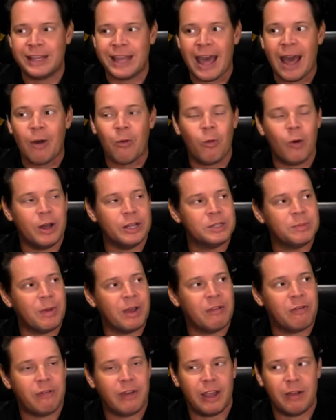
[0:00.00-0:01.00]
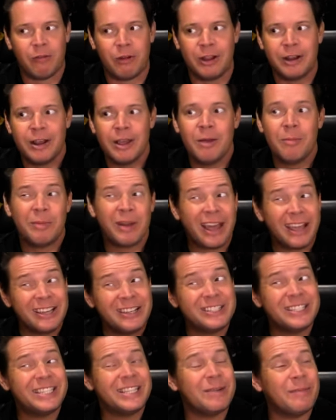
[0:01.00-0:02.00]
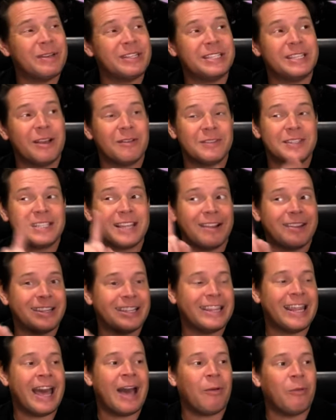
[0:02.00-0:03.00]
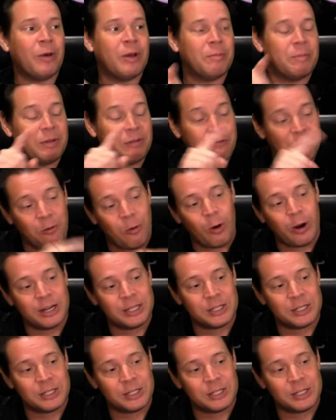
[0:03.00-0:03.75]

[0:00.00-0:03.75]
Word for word: That was my favorite, but I could see myself selling that one before